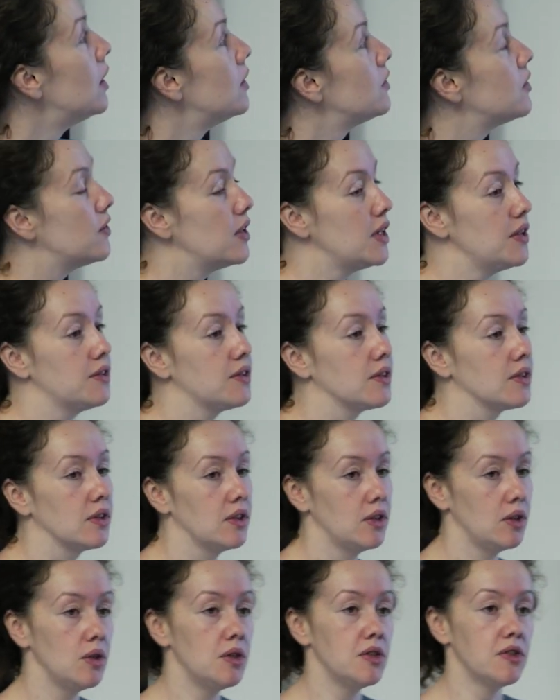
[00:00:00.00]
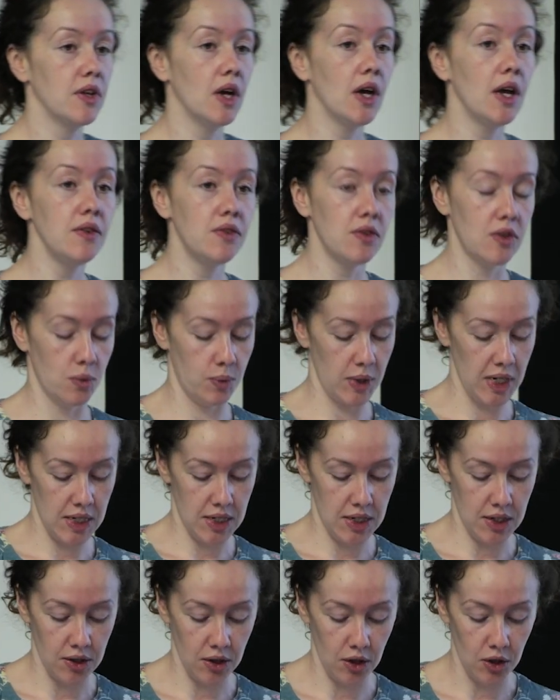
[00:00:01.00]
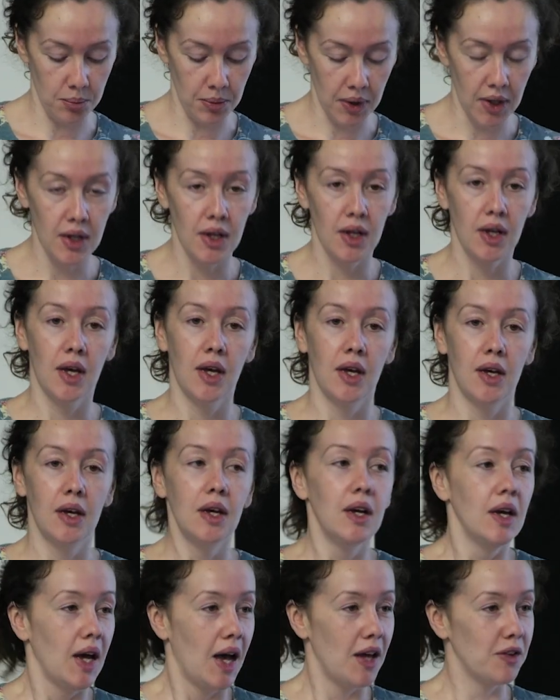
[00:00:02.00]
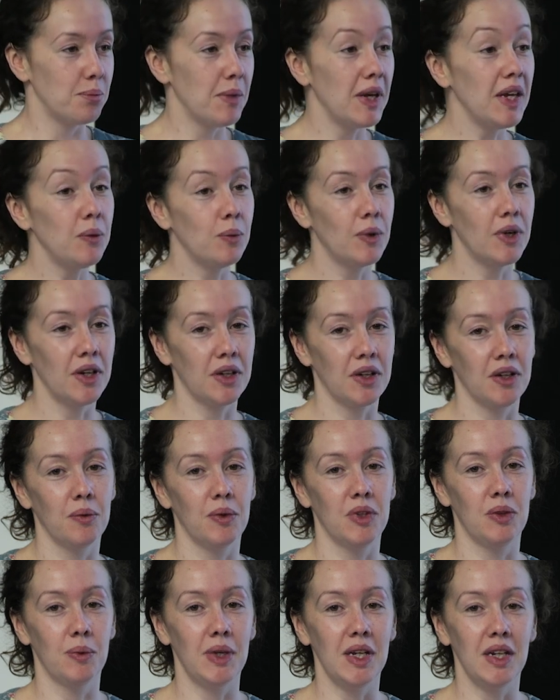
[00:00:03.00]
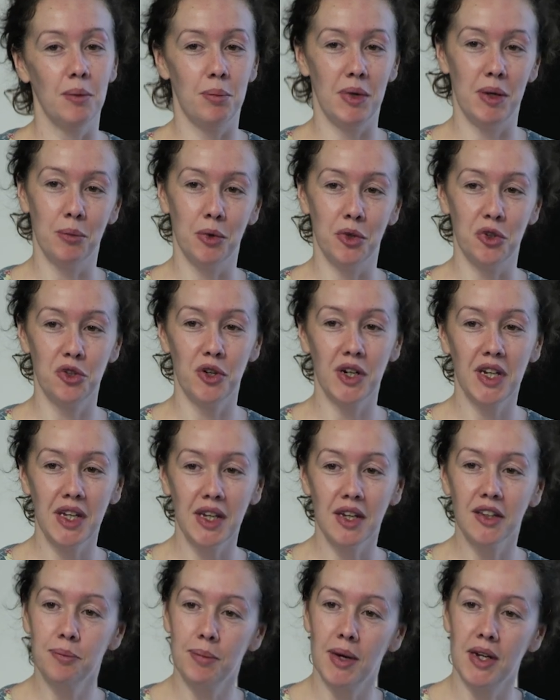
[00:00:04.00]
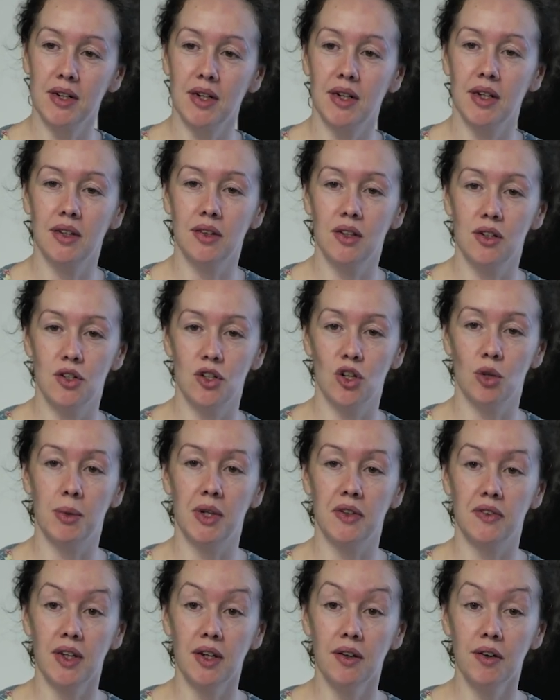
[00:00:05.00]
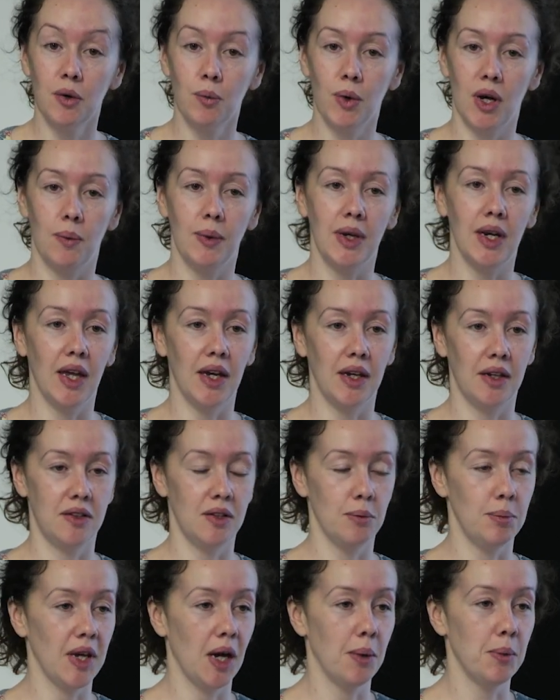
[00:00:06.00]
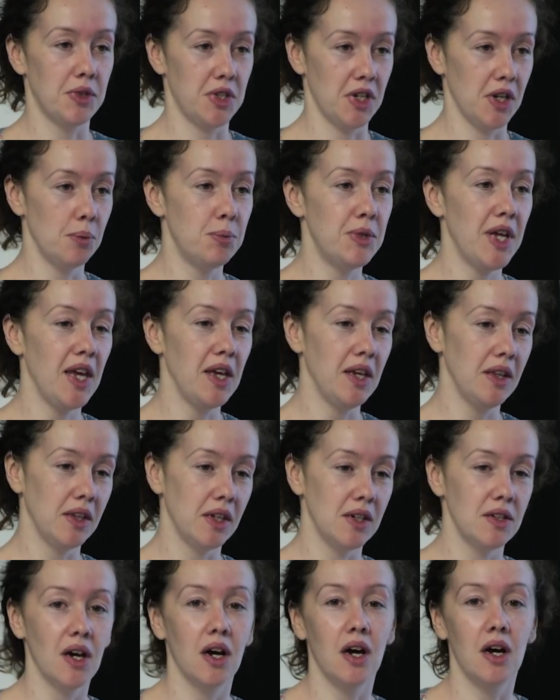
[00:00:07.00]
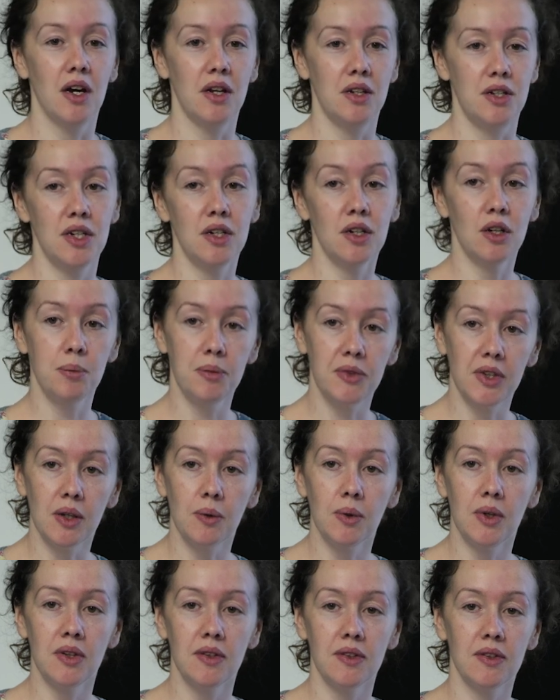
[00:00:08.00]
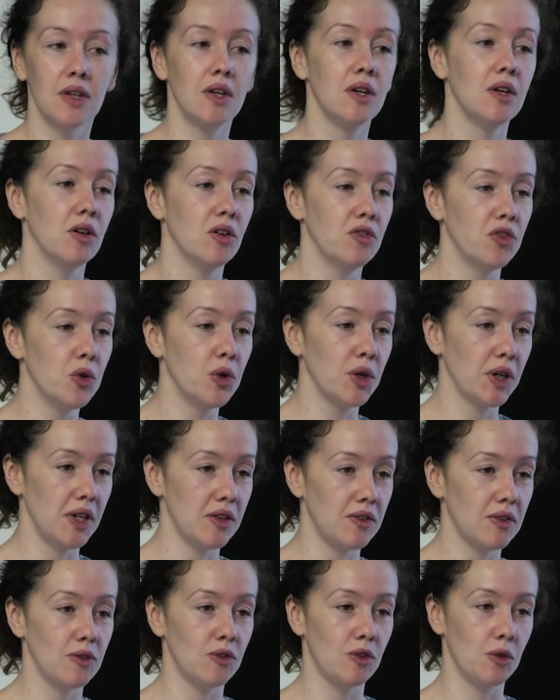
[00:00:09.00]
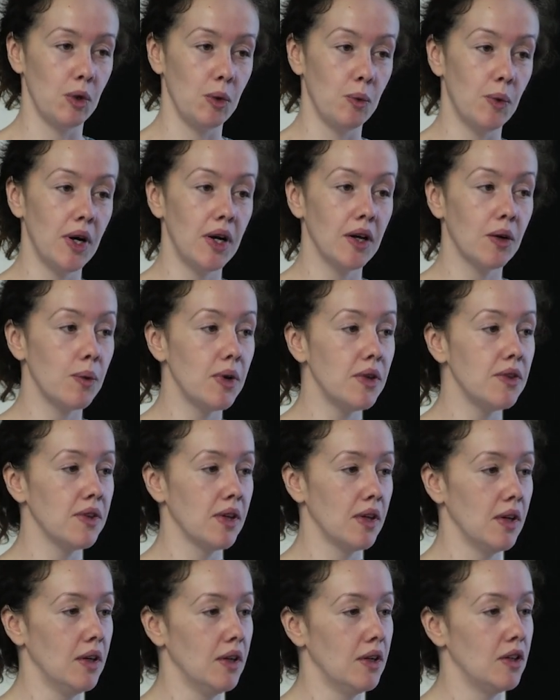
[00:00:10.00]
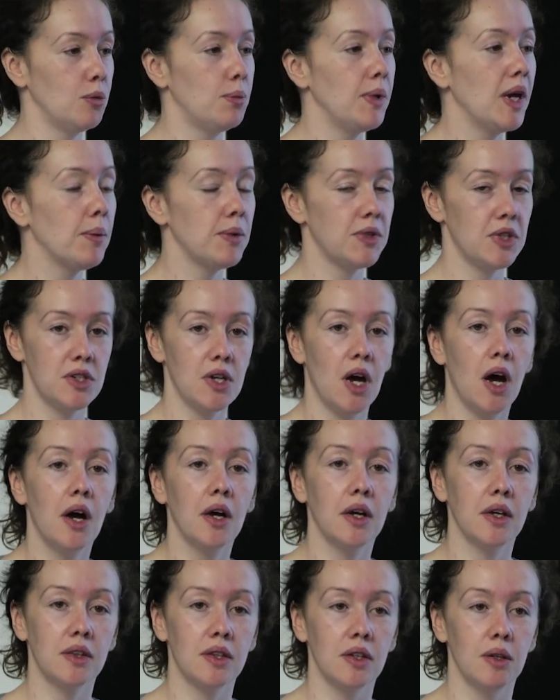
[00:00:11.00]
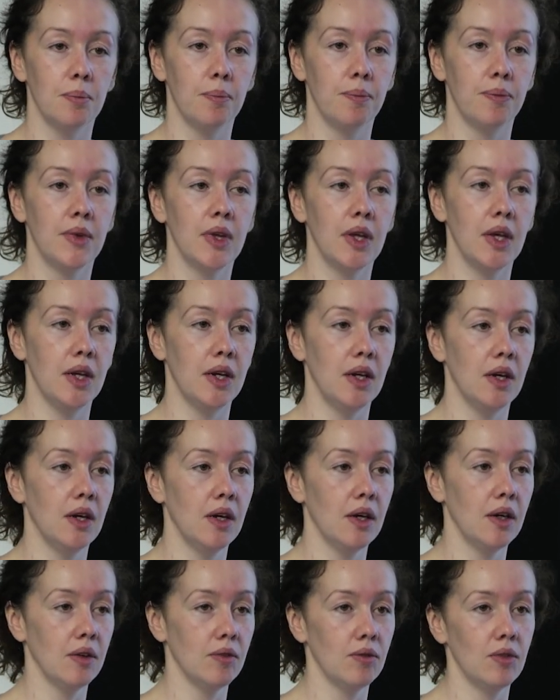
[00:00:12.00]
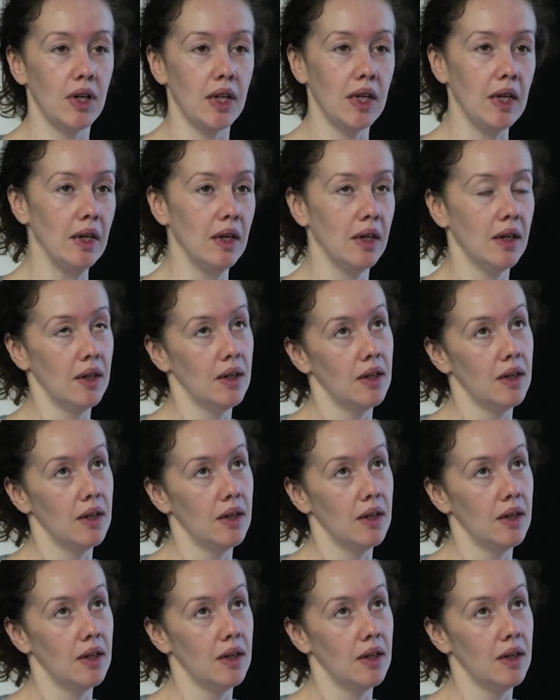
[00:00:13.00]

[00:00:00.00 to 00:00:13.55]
So this huge size of the wheat genome has made working with wheat a bit more tricky, especially in the genomics era, where we like to be able to obtain the entire genome sequence of organisms that we work with, to be able to target them in a really